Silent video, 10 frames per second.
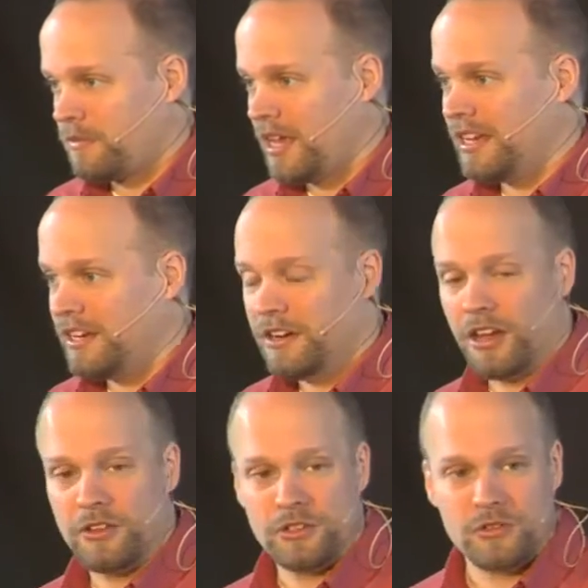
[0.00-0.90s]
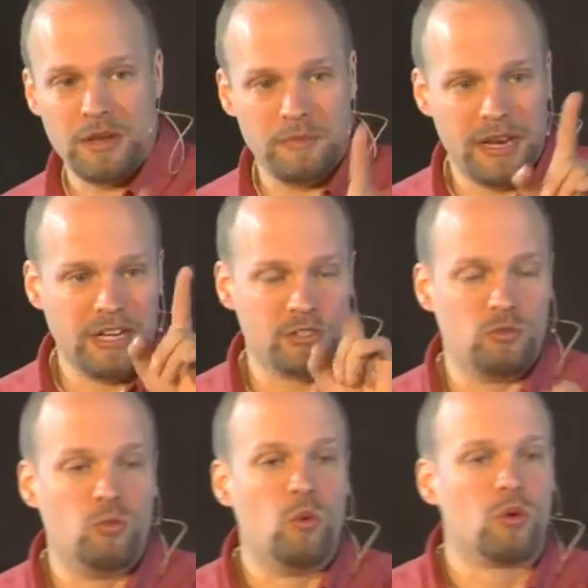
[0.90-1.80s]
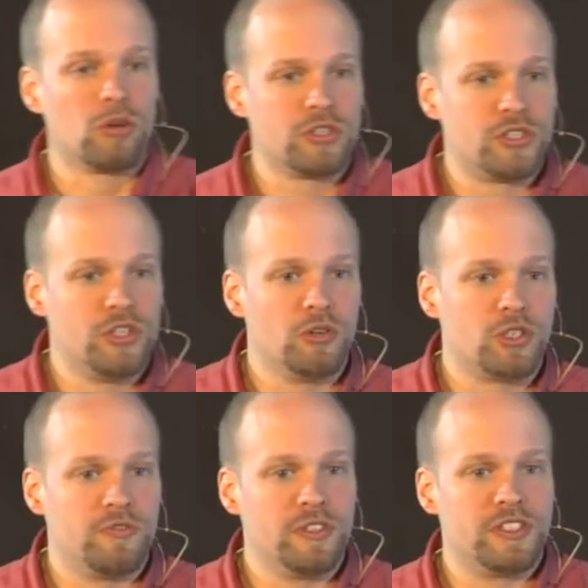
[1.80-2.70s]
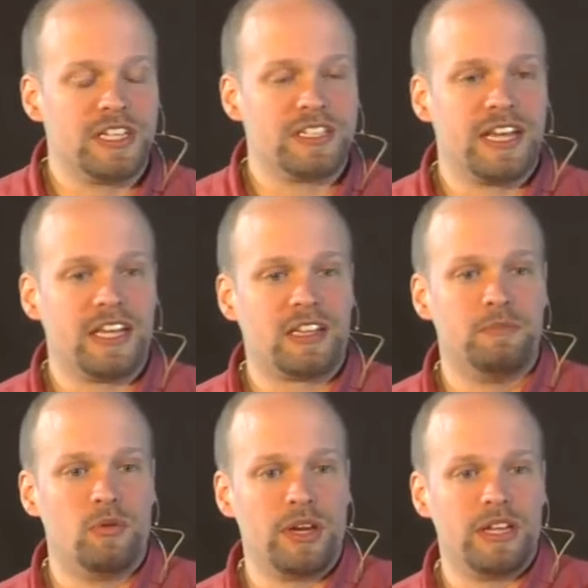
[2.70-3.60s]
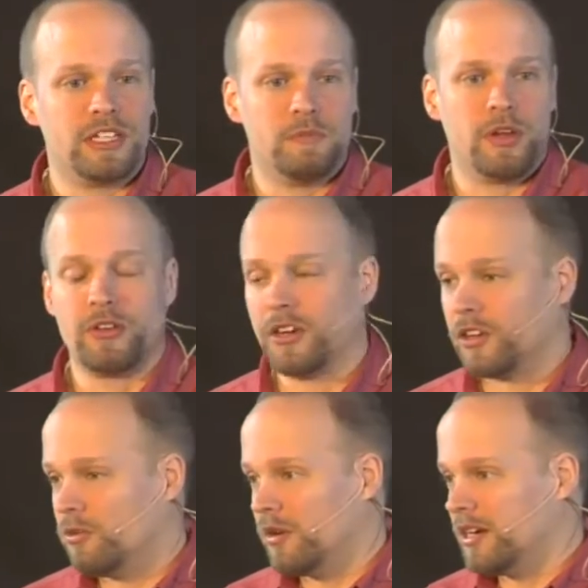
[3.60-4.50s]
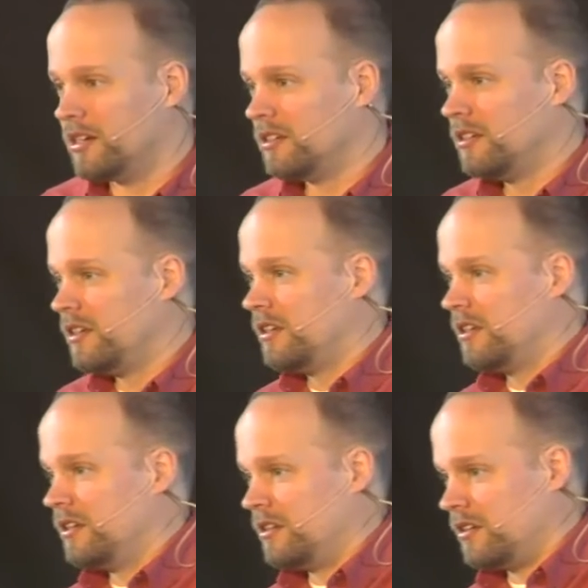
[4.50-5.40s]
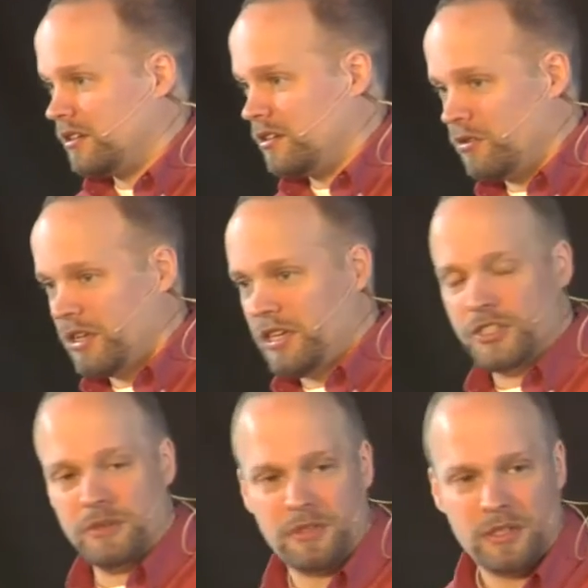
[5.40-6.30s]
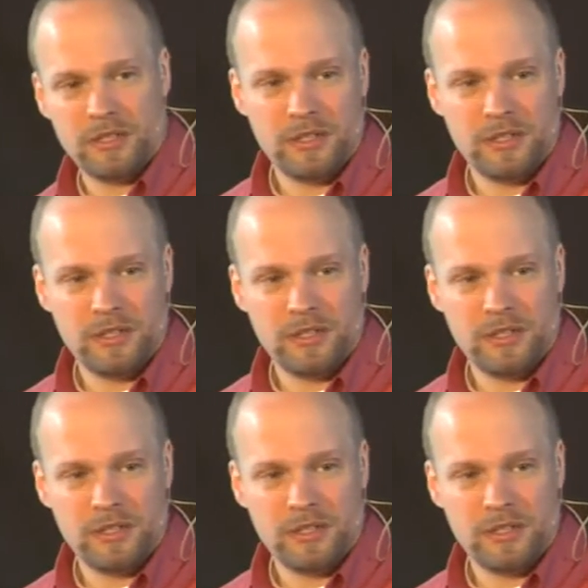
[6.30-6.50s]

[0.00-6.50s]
And in another dream, an angel warns Joseph and says, take the boy and his mother and go where? Go to Egypt.